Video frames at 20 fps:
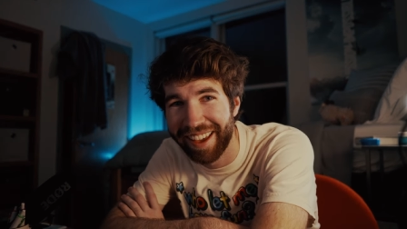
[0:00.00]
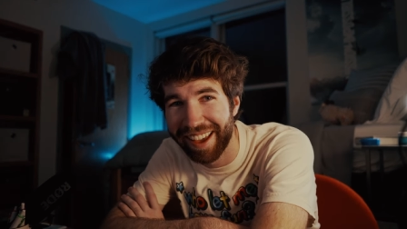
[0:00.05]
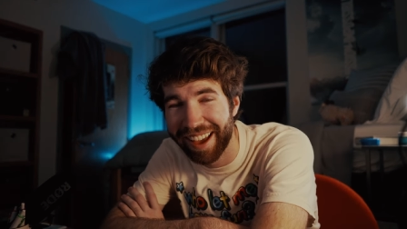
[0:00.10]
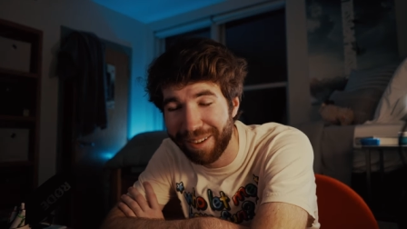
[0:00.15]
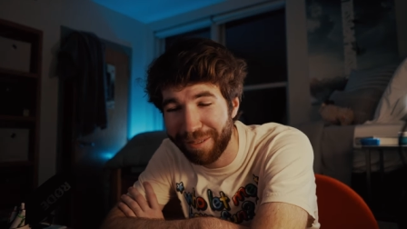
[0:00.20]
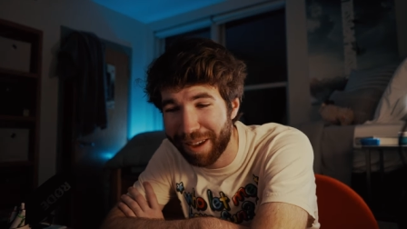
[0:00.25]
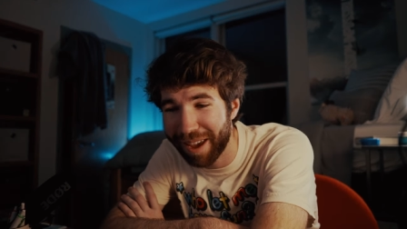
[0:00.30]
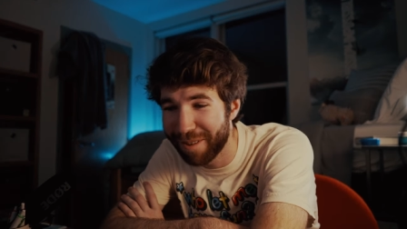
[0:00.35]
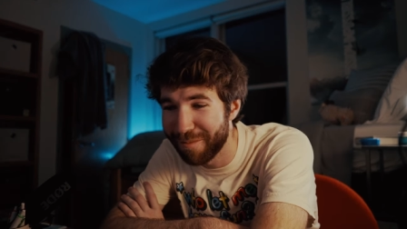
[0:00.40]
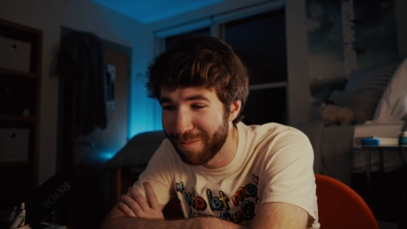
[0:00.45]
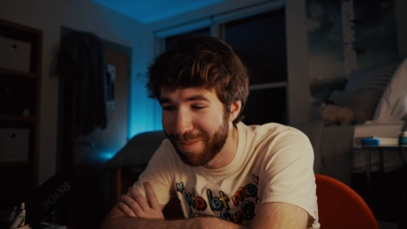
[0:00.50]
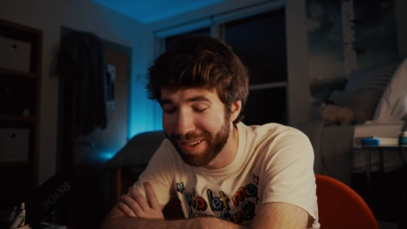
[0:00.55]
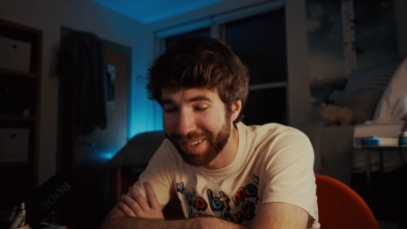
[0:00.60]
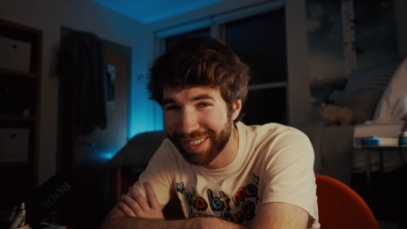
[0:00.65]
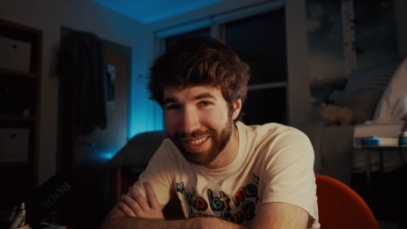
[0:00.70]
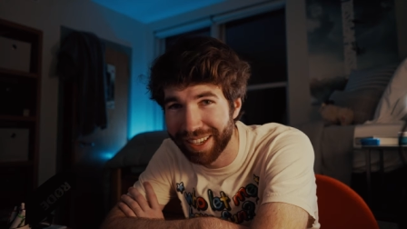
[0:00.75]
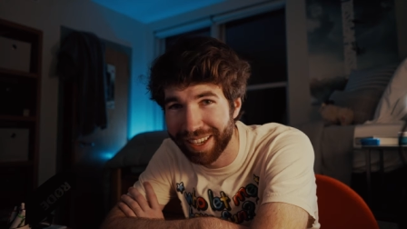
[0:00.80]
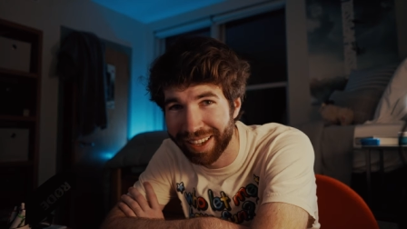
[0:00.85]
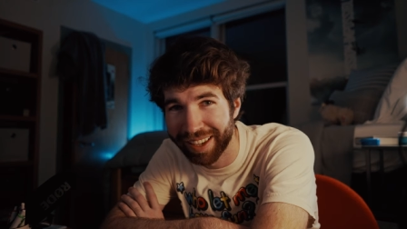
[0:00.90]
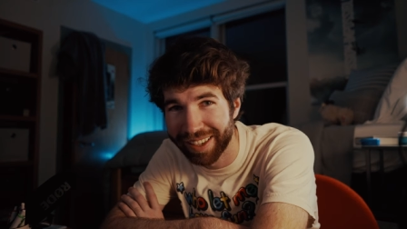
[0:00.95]
I'm getting
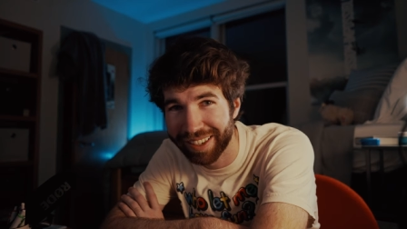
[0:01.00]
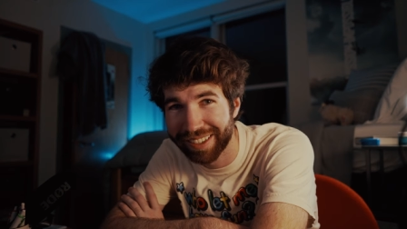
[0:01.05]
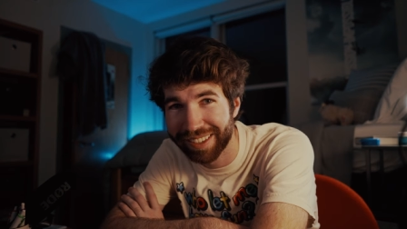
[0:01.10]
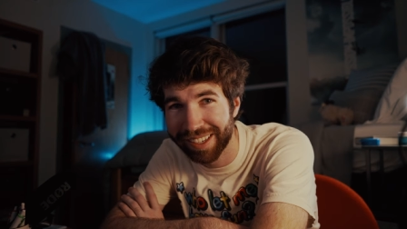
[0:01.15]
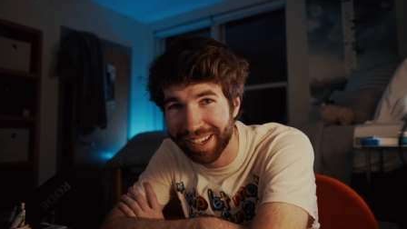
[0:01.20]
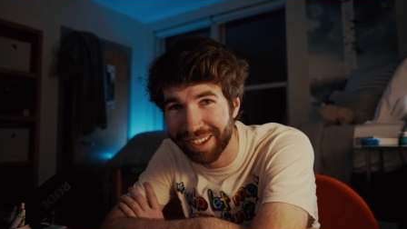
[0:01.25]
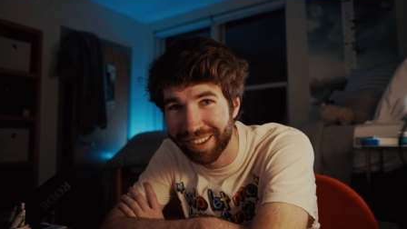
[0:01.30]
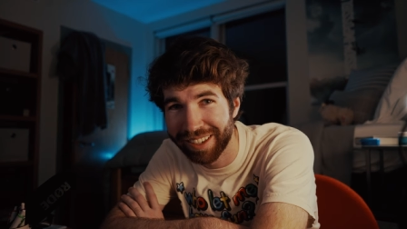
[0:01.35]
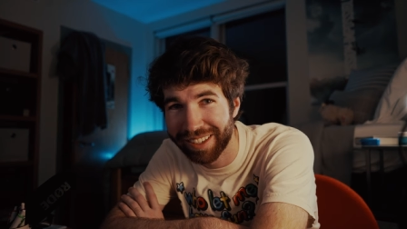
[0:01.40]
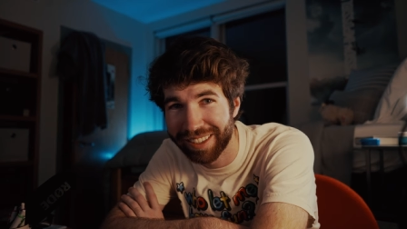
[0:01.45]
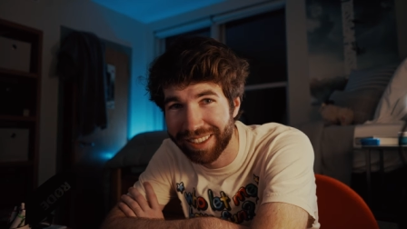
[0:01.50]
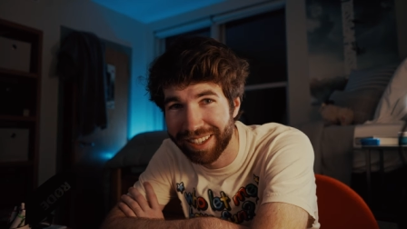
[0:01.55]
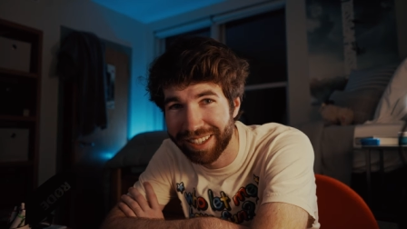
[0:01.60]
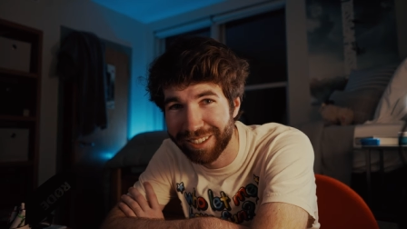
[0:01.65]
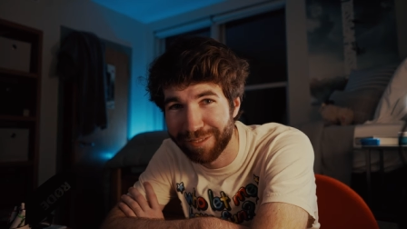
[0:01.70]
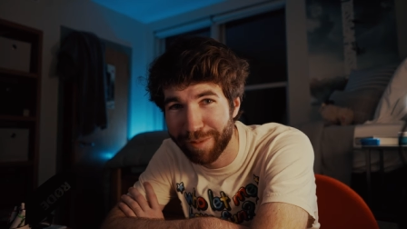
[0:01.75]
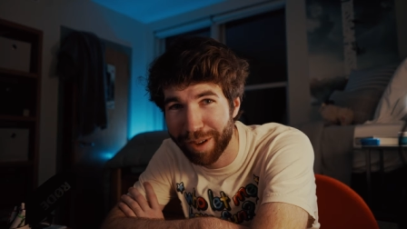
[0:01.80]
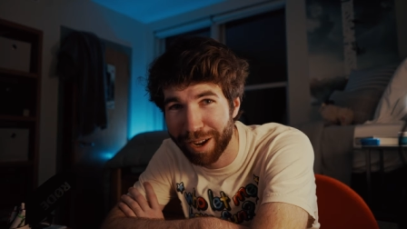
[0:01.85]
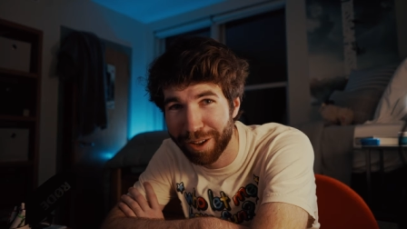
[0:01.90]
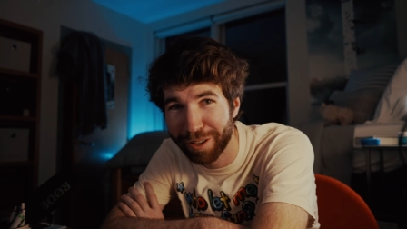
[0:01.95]
busy, so this
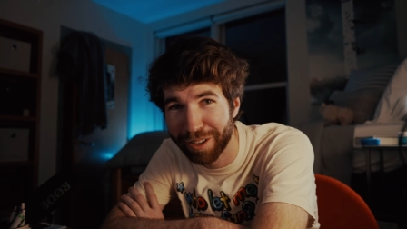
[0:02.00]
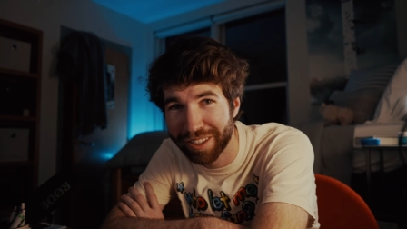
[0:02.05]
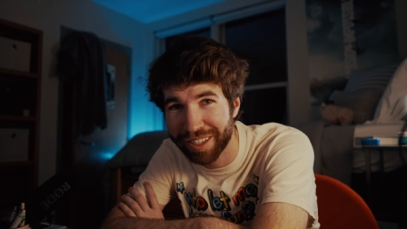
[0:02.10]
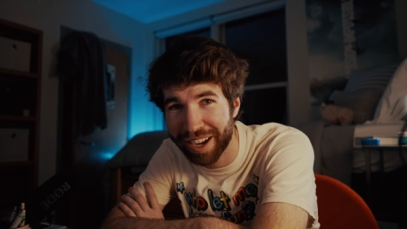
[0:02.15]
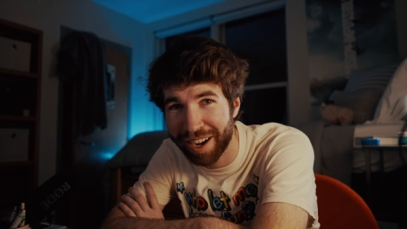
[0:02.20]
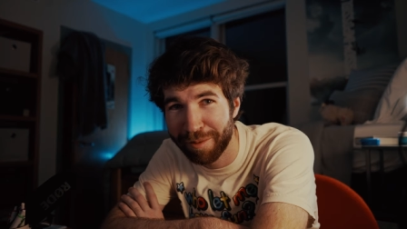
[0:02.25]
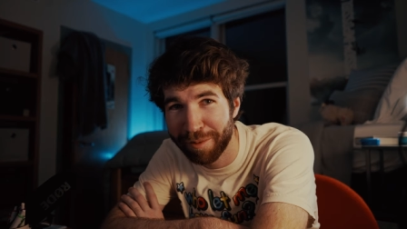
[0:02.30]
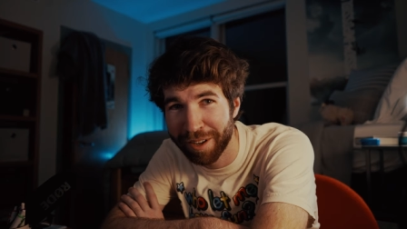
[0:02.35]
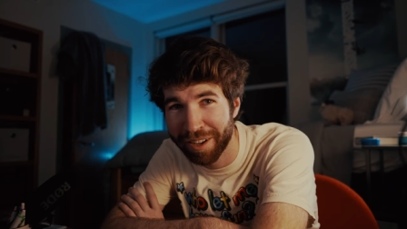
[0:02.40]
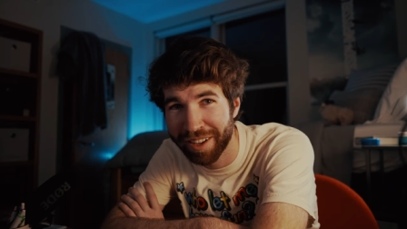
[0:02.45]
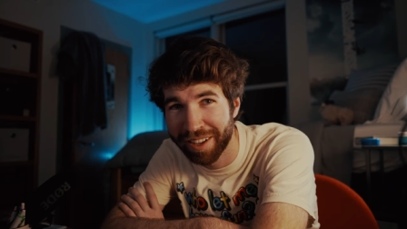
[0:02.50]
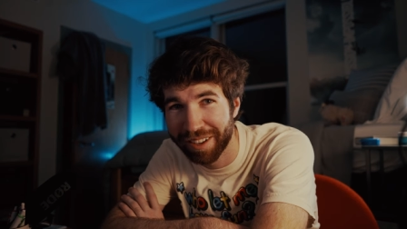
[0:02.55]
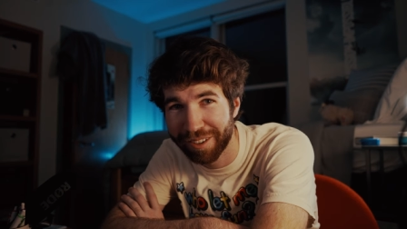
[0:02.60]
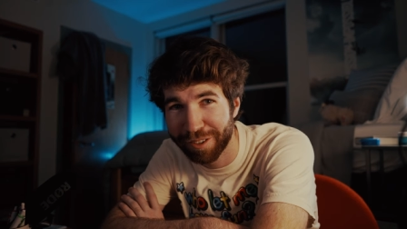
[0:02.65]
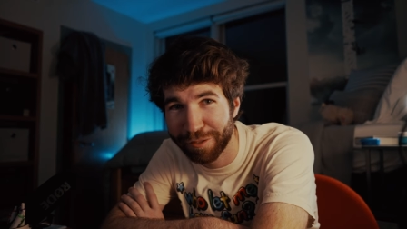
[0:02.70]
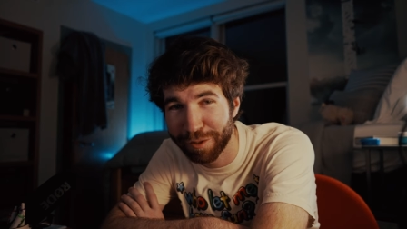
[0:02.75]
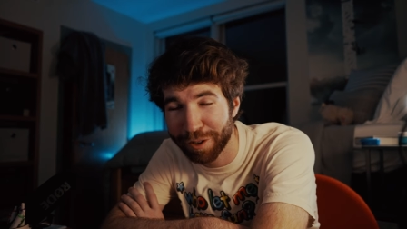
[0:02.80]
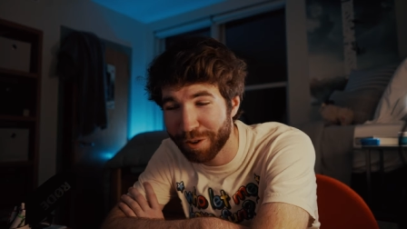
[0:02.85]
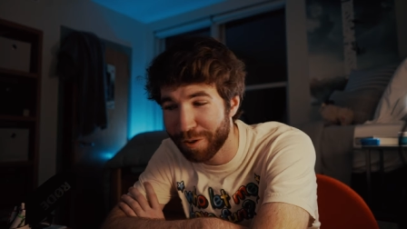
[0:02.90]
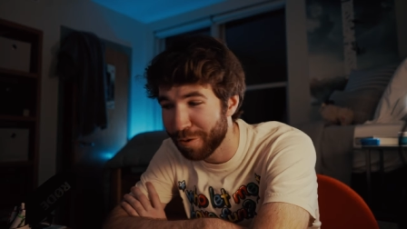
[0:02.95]
is my only time to
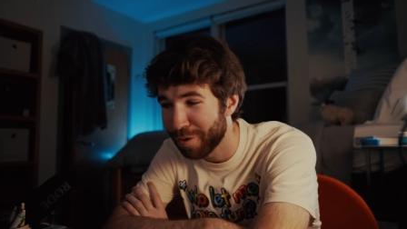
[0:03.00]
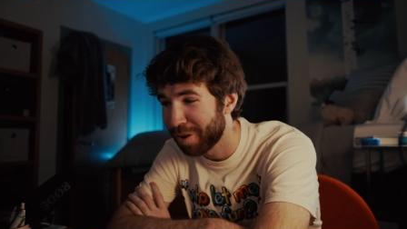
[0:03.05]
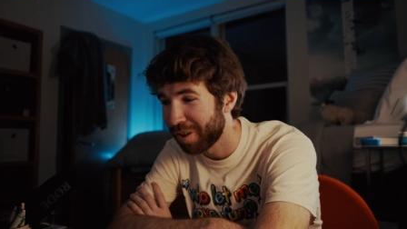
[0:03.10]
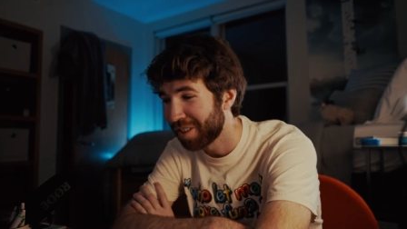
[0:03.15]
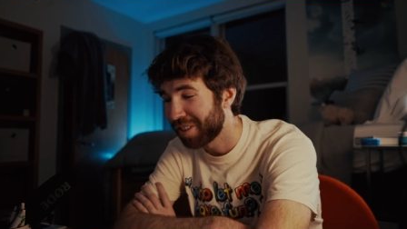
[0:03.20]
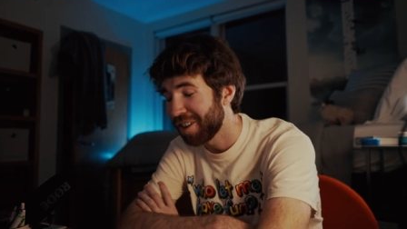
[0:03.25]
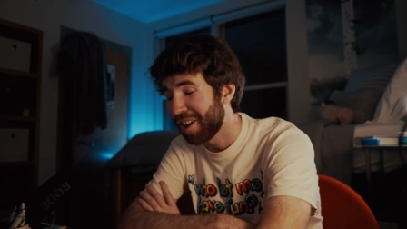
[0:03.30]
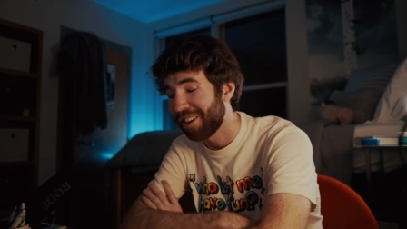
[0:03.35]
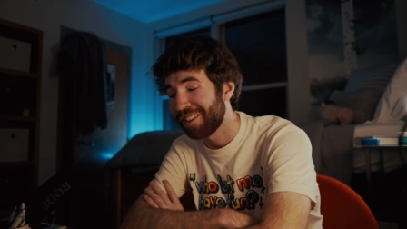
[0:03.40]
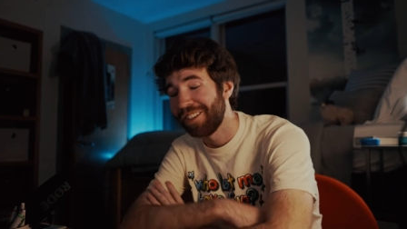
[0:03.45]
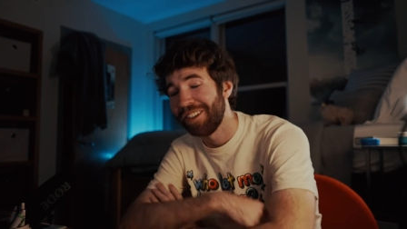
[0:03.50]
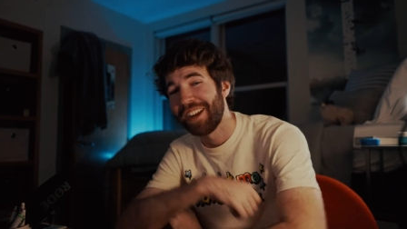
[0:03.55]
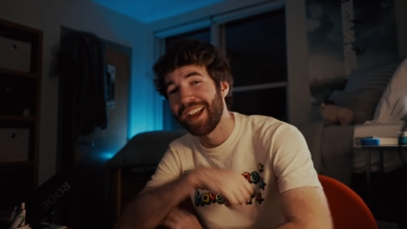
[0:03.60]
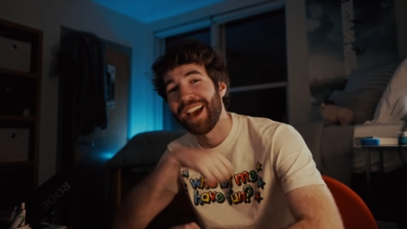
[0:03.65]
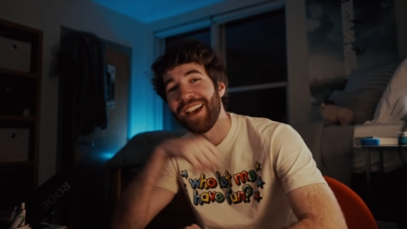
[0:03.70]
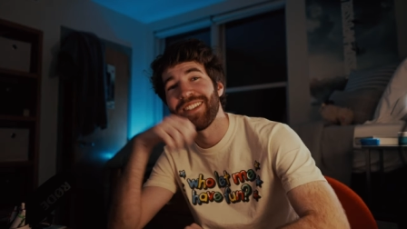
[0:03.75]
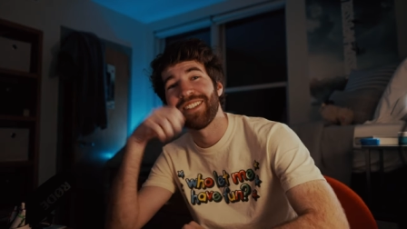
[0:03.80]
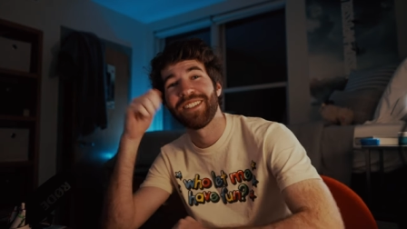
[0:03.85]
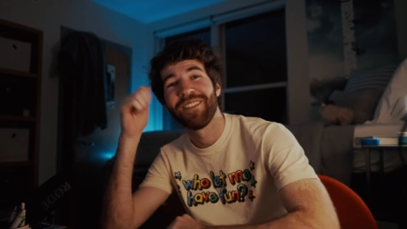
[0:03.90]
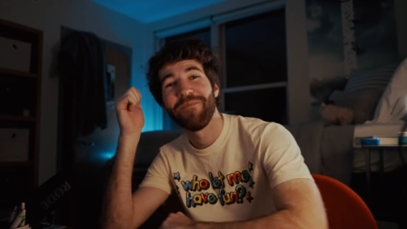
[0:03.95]
record, to talk to you
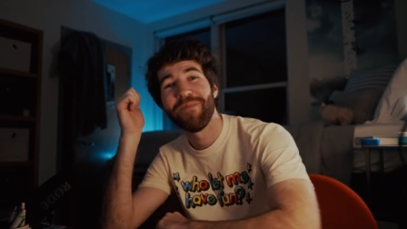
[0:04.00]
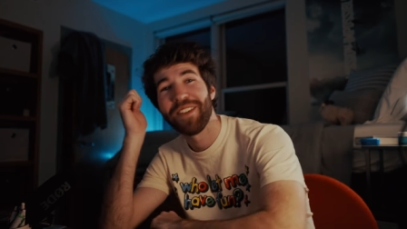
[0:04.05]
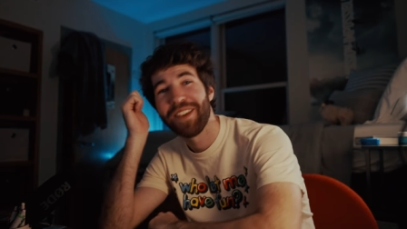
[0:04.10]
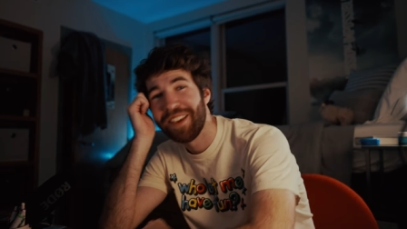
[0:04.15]
guys,